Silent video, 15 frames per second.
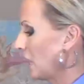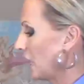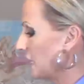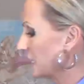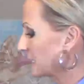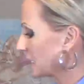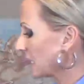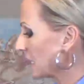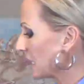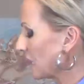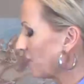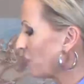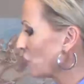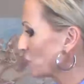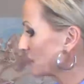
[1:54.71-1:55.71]
And it's going to
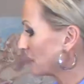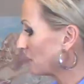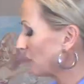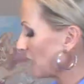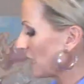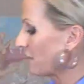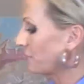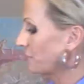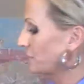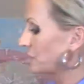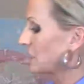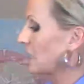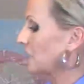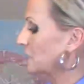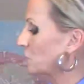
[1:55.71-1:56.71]
give you some
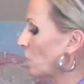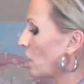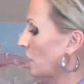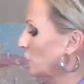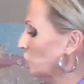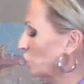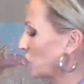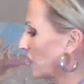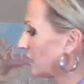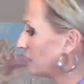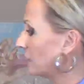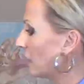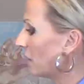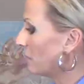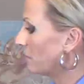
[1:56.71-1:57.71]
lift as well as
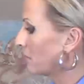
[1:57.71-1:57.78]
shine.